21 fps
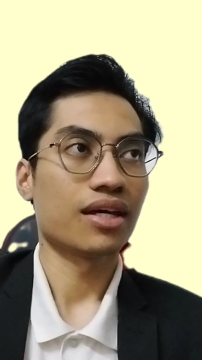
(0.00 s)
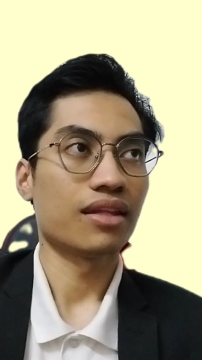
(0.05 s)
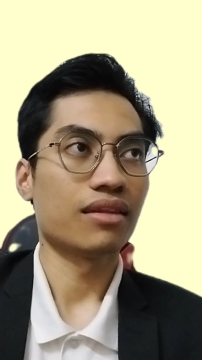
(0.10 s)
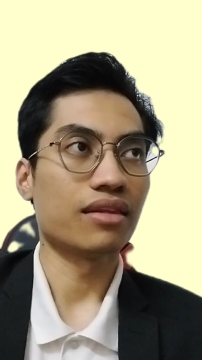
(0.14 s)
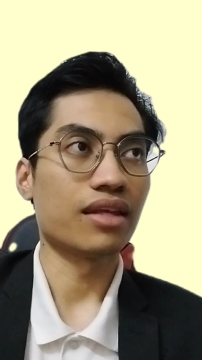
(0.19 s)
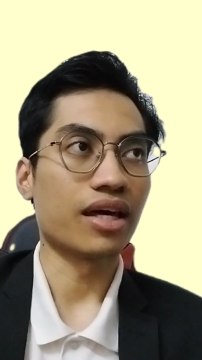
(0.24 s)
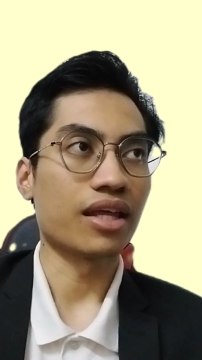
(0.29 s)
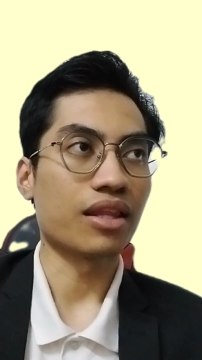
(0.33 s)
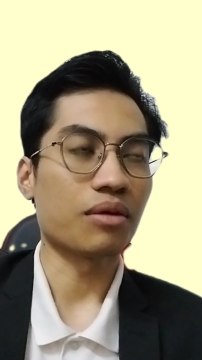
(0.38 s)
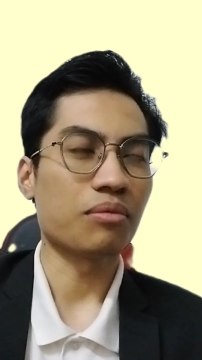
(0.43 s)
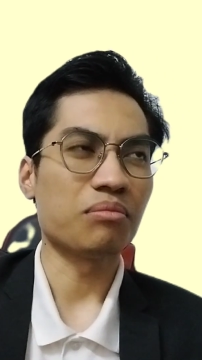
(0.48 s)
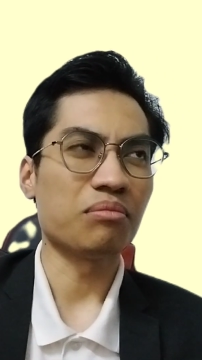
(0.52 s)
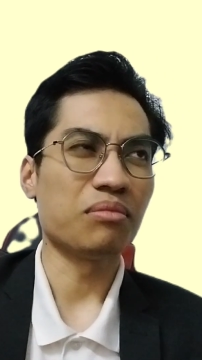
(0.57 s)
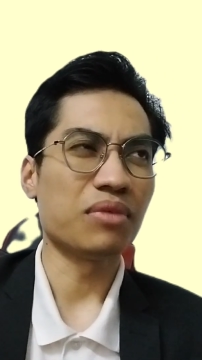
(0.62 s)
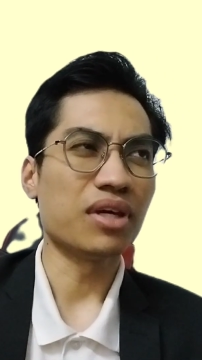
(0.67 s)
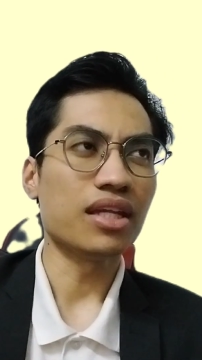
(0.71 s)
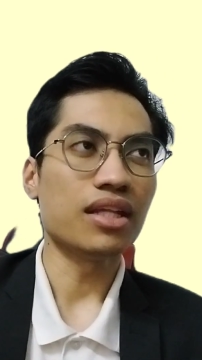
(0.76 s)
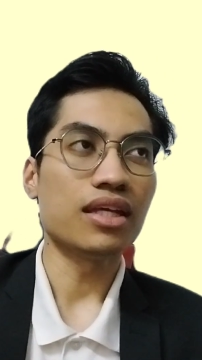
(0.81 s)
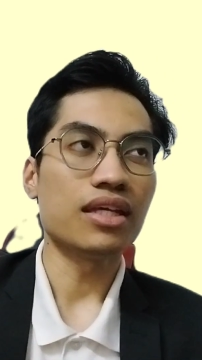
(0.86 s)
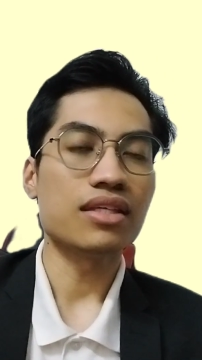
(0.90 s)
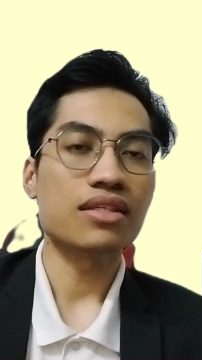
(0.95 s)
that
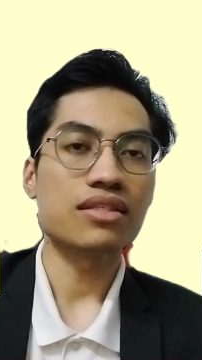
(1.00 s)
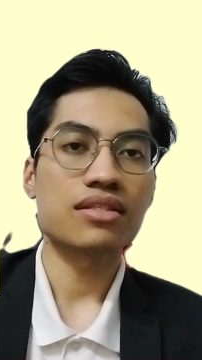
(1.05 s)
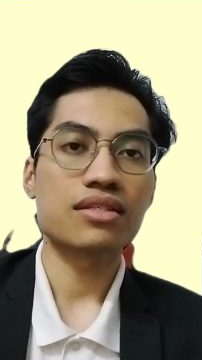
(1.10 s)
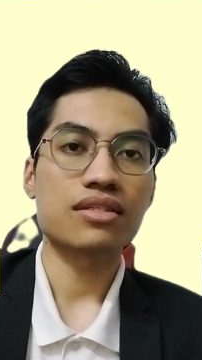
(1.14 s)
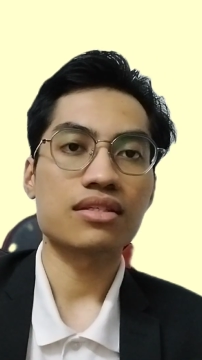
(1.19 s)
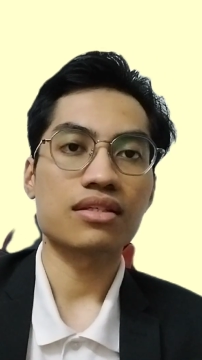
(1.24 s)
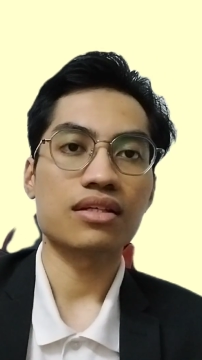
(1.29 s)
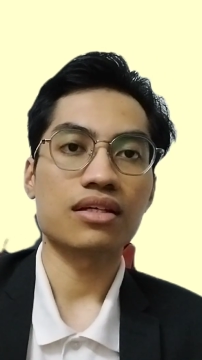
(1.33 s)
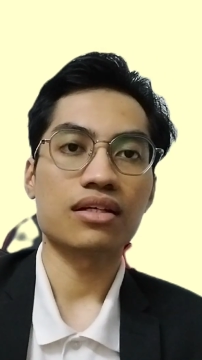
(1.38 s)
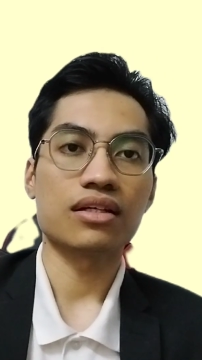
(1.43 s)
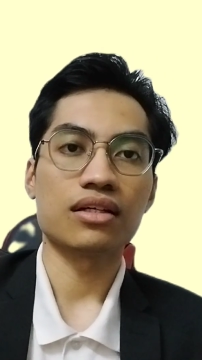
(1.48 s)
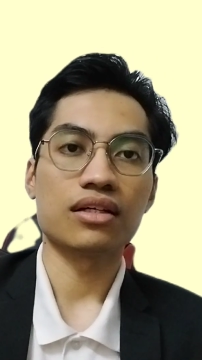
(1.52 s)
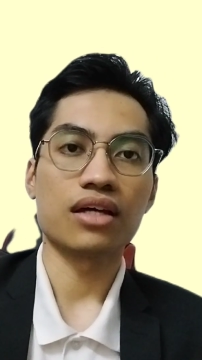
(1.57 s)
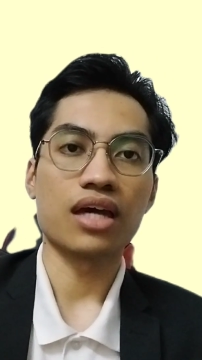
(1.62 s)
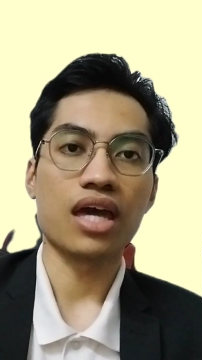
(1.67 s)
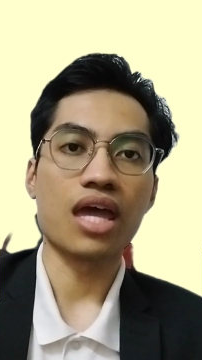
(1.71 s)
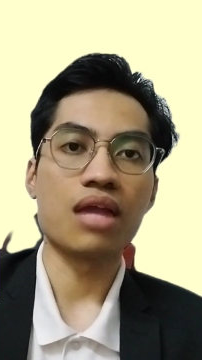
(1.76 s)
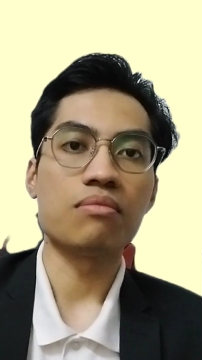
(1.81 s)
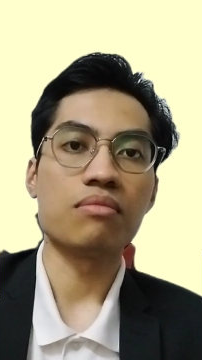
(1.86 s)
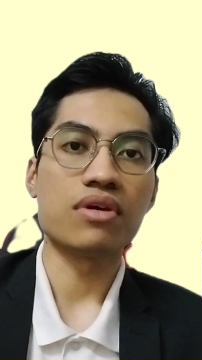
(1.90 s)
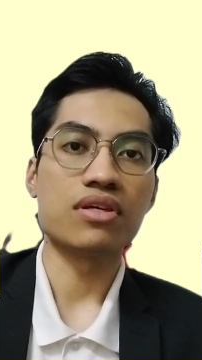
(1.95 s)
meanings
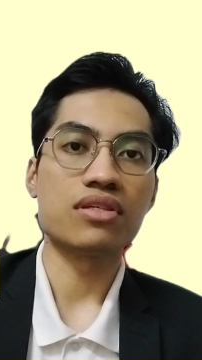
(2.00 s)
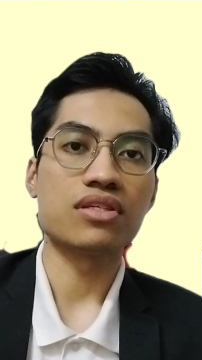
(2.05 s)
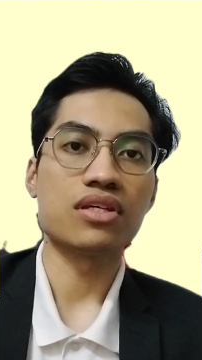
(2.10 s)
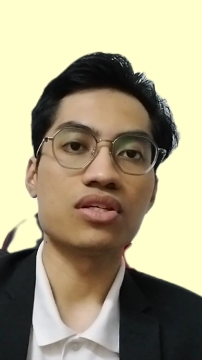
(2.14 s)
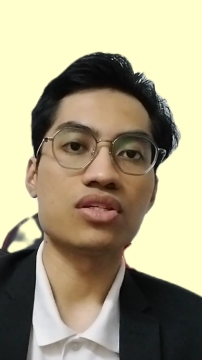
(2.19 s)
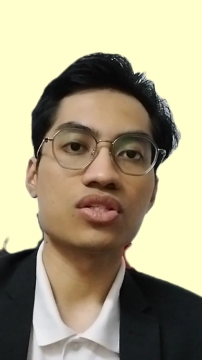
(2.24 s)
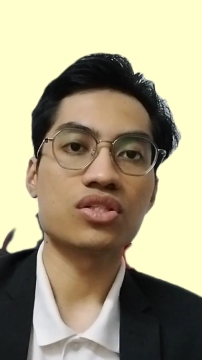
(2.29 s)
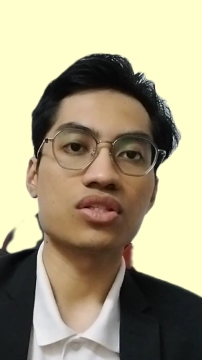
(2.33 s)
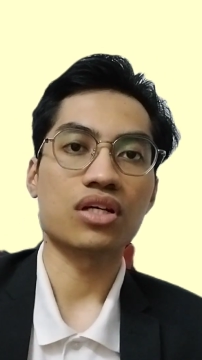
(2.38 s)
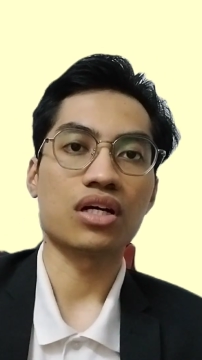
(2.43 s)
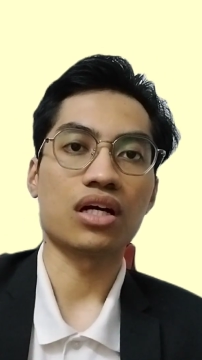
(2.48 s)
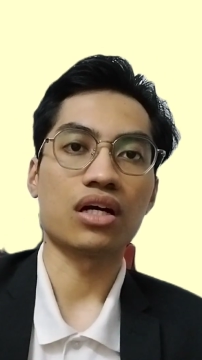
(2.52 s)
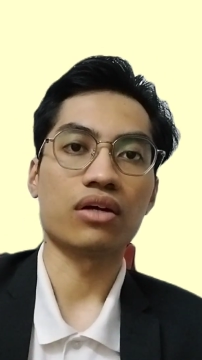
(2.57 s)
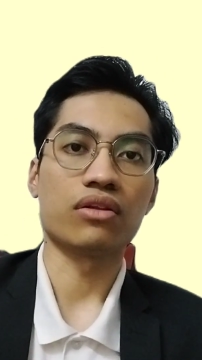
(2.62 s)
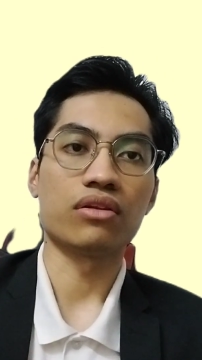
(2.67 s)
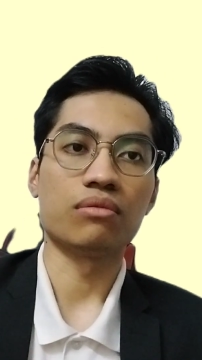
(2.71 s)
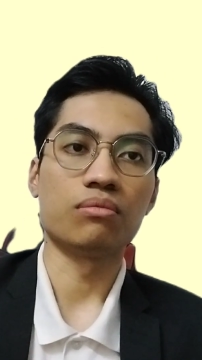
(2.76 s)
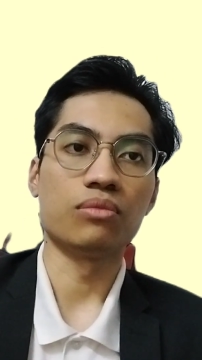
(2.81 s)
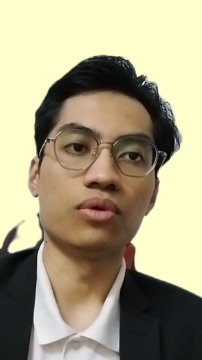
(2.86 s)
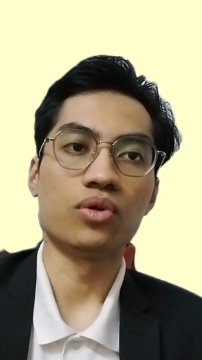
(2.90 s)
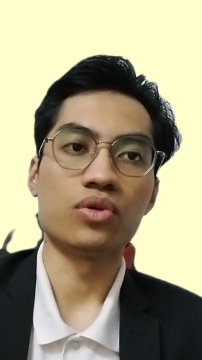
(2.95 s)
and message are
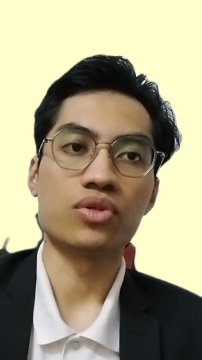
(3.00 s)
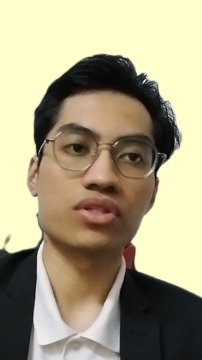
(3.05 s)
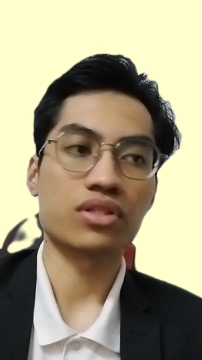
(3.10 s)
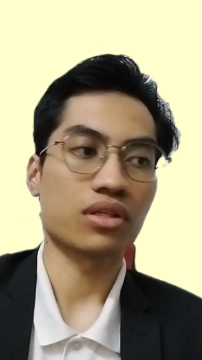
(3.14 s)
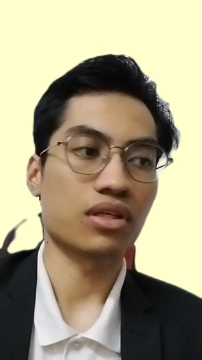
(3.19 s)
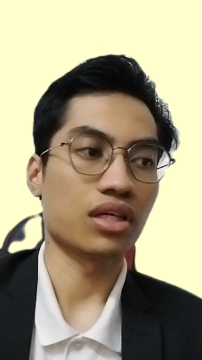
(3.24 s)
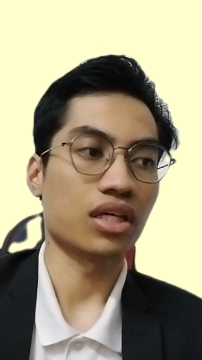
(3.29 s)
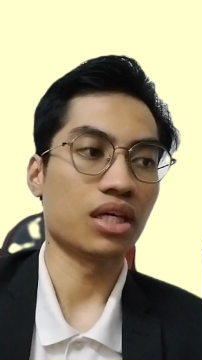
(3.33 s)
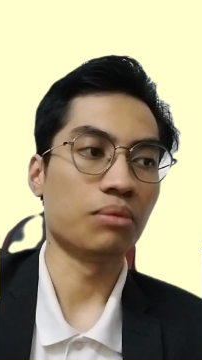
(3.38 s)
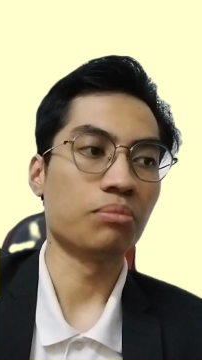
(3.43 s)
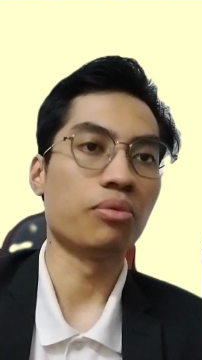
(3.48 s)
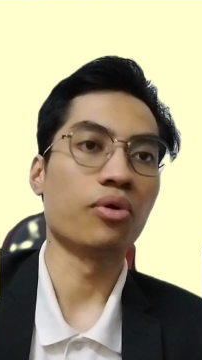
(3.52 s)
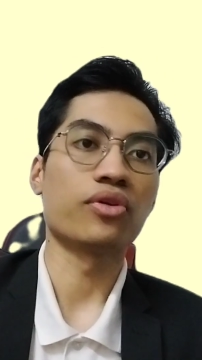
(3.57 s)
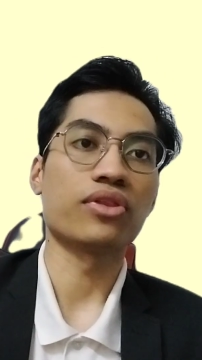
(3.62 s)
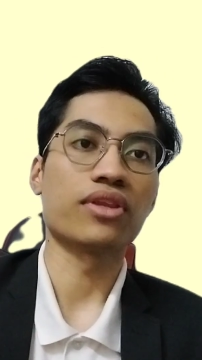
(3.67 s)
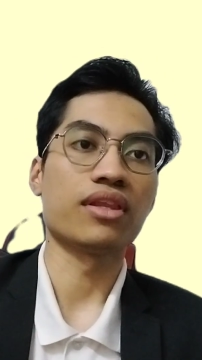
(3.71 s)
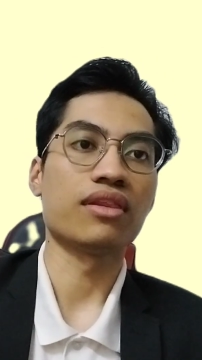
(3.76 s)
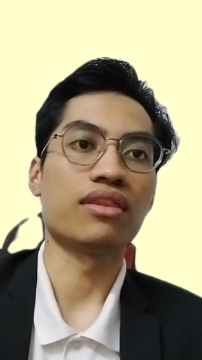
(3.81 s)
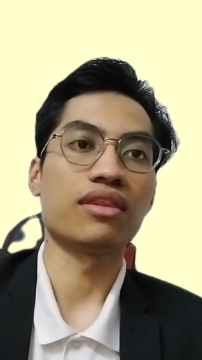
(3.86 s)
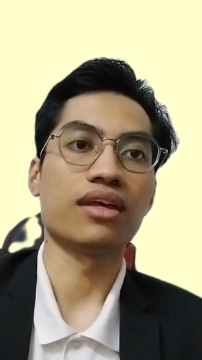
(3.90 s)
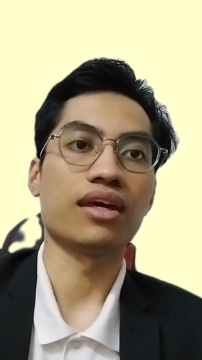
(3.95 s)
the most
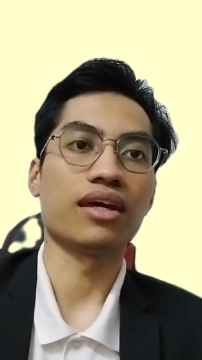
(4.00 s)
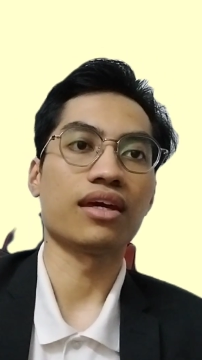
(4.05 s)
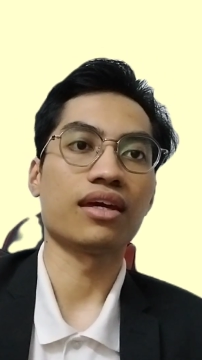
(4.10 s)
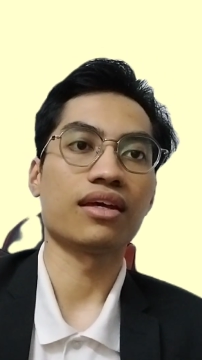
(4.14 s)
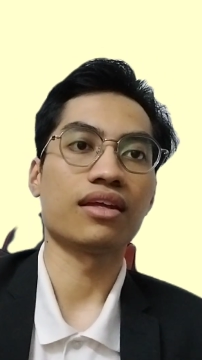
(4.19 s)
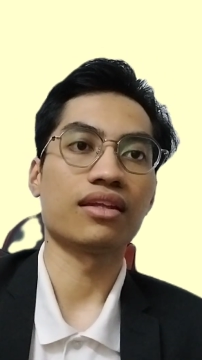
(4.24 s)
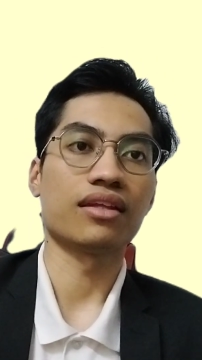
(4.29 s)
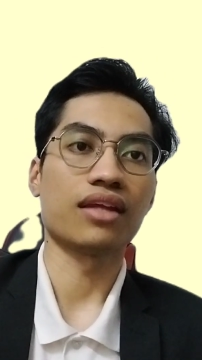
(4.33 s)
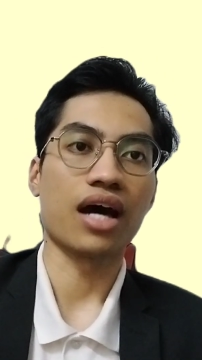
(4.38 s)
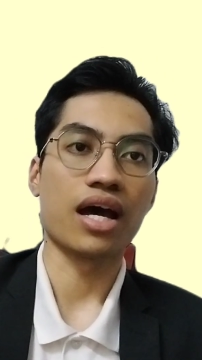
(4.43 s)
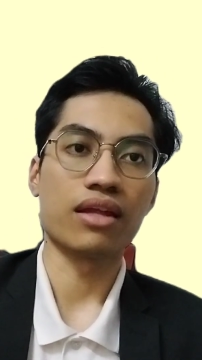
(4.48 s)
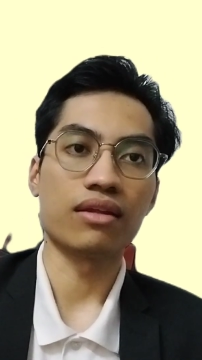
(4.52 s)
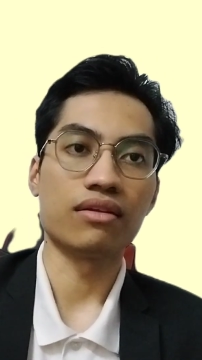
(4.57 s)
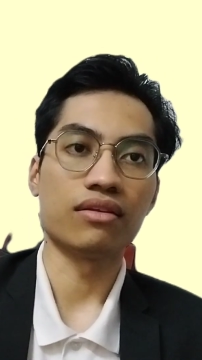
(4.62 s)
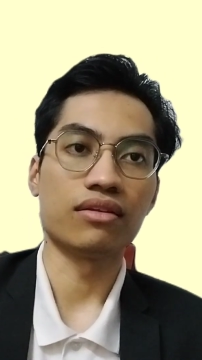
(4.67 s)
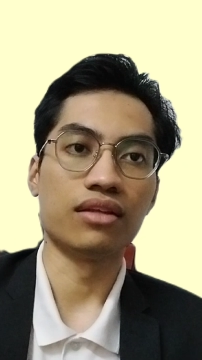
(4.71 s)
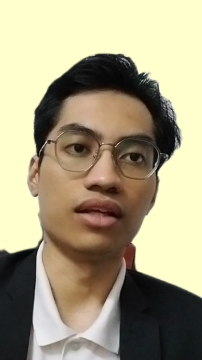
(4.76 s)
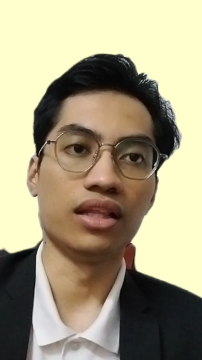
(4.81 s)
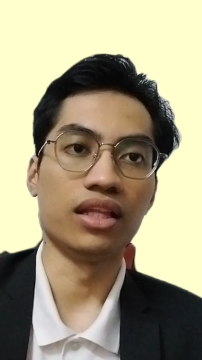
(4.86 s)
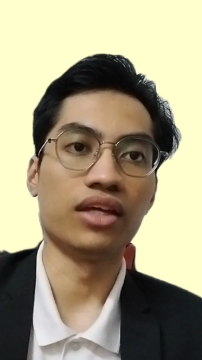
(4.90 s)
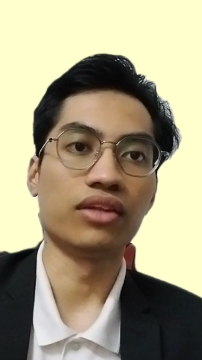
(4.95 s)
important thing, not
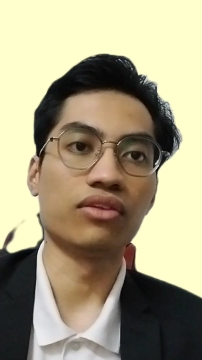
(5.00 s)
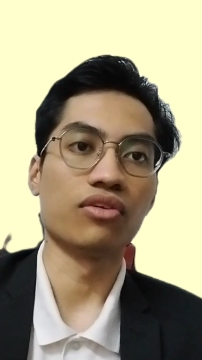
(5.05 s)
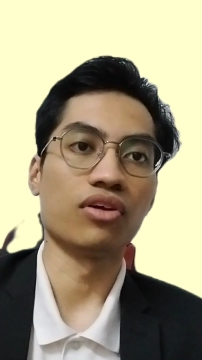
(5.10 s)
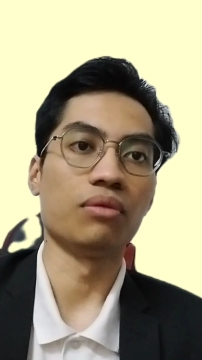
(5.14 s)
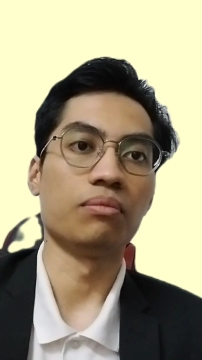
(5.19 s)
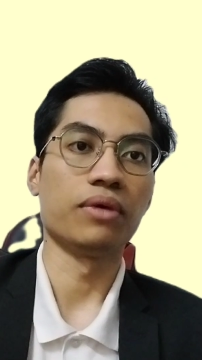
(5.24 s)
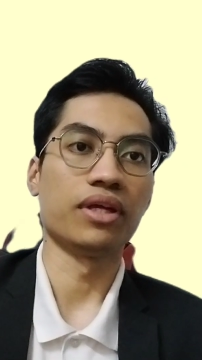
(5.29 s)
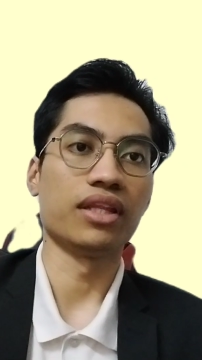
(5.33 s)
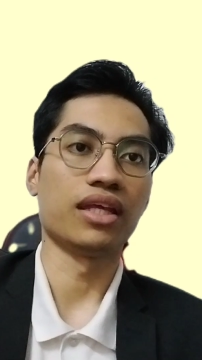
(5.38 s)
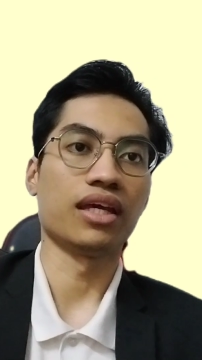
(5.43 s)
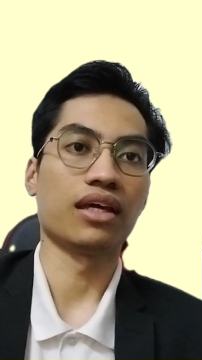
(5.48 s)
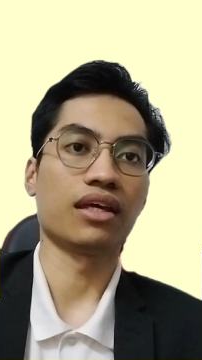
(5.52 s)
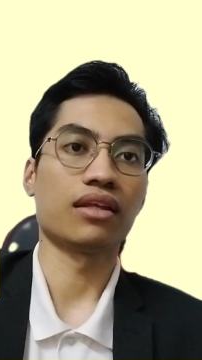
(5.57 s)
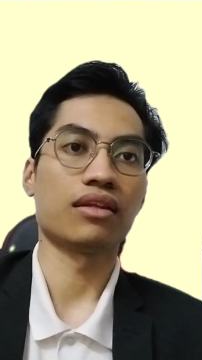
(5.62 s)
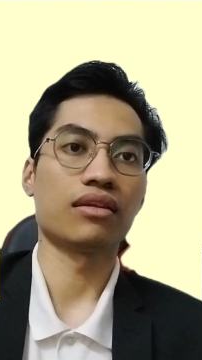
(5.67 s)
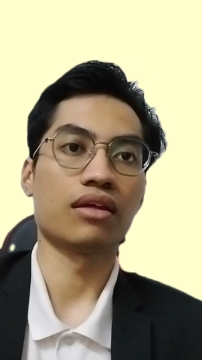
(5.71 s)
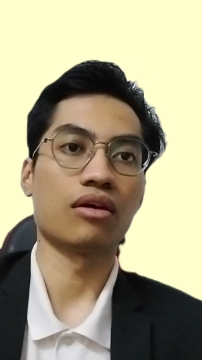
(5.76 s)
the literal meaning.